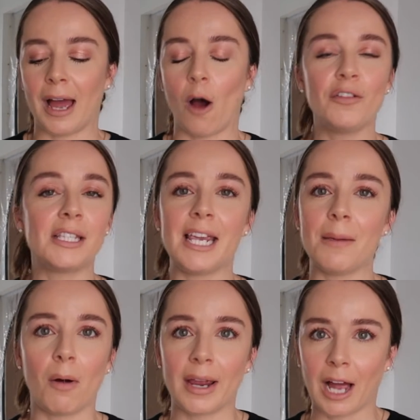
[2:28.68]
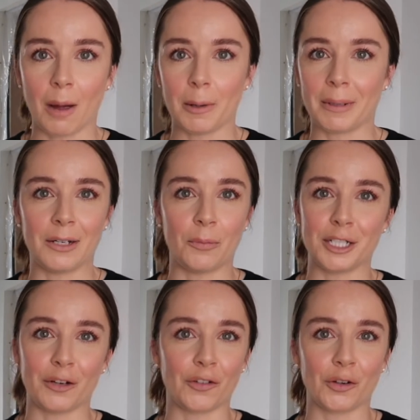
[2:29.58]
Obviously it might come up a little bit
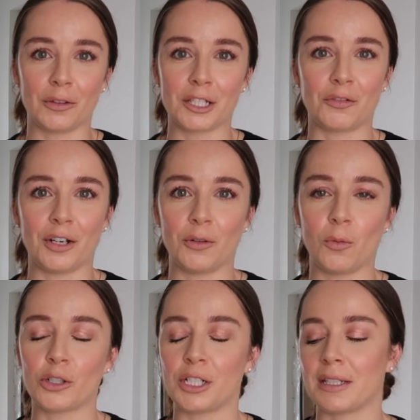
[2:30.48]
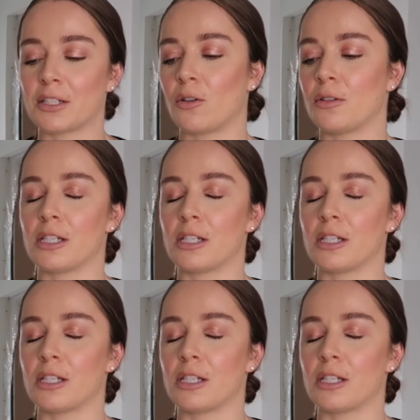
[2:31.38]
different on the screen you're watching this on,